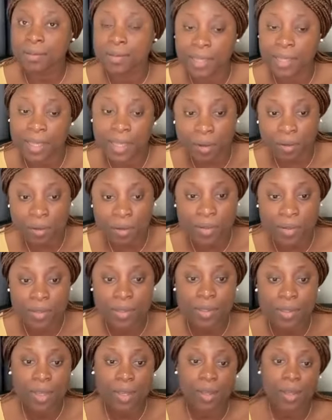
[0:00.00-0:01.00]

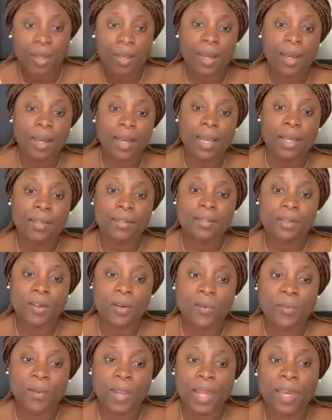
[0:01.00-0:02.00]
skills and
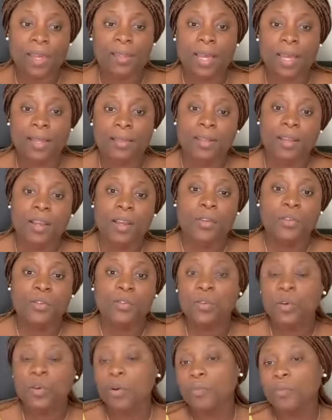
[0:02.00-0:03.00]
stuff like that.
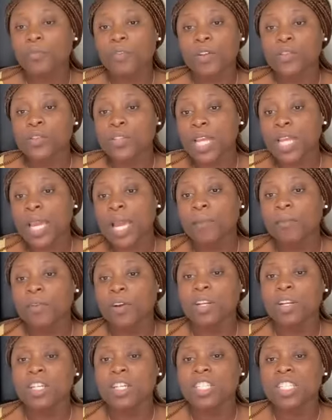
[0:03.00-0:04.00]
So for today, I'm
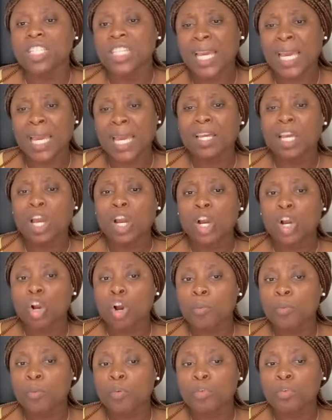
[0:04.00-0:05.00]
going to share a
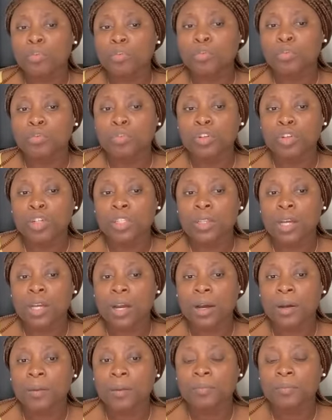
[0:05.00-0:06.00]
couple
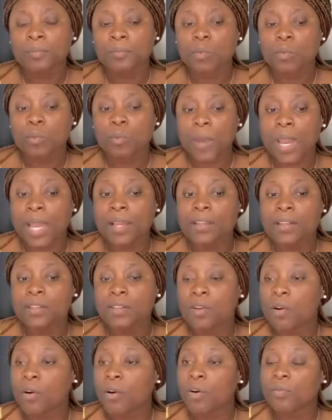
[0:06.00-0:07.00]

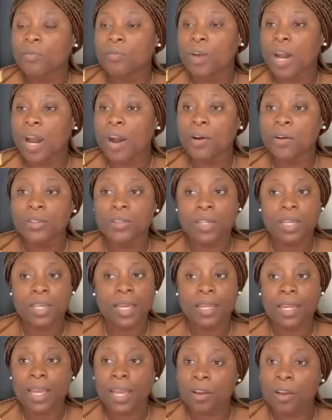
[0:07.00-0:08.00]
ways of how you
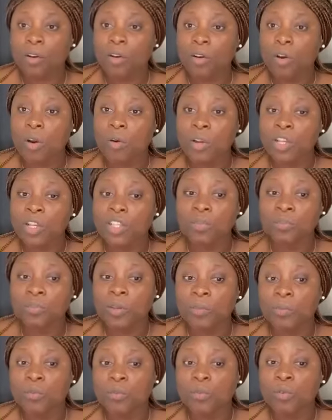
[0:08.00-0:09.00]
can encourage
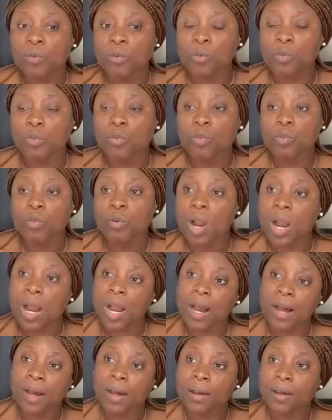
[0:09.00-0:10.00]
people who
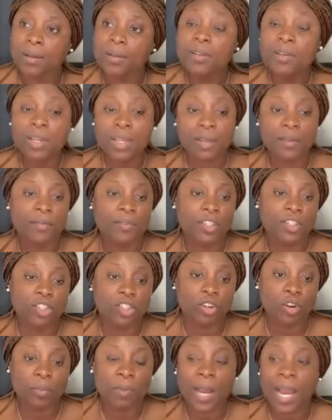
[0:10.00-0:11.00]
are looking for a
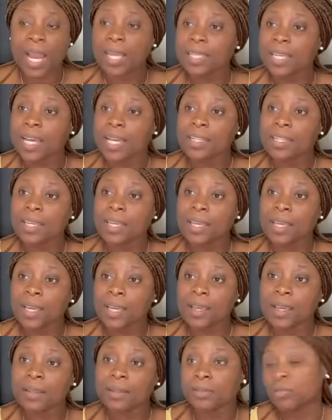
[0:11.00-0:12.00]
job. Either
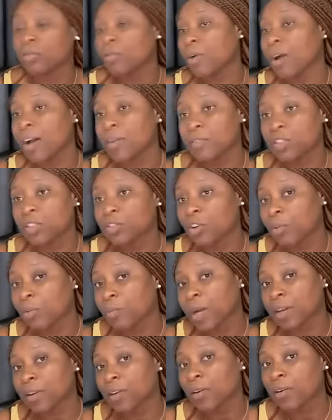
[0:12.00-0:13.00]
they don't have a
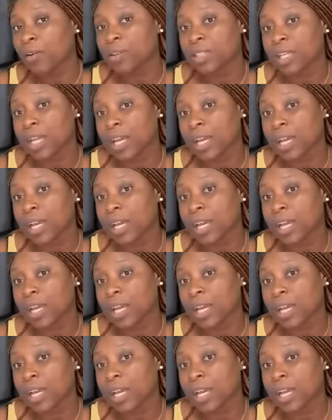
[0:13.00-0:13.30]
job at all,